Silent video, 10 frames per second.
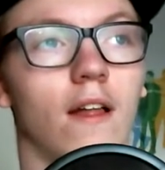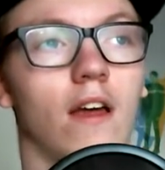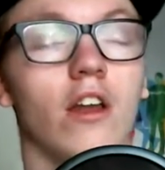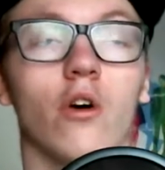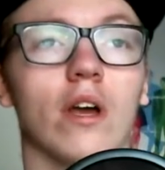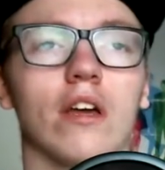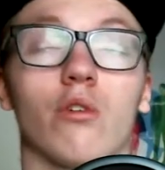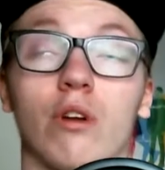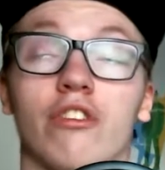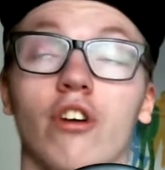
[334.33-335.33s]
no,
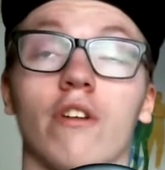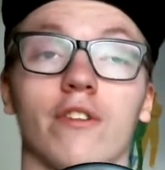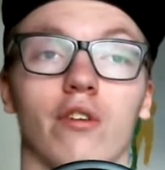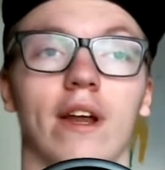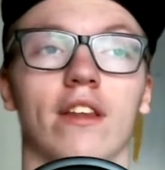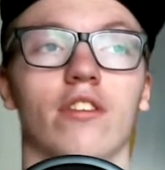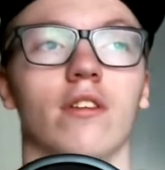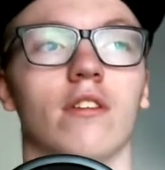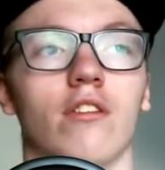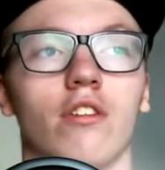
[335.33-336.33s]
reserve crates.
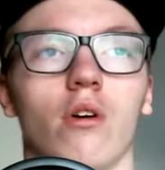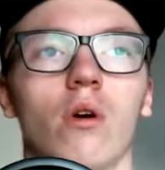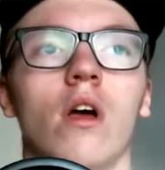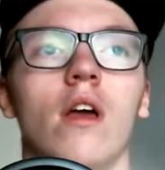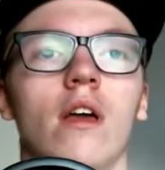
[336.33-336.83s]
So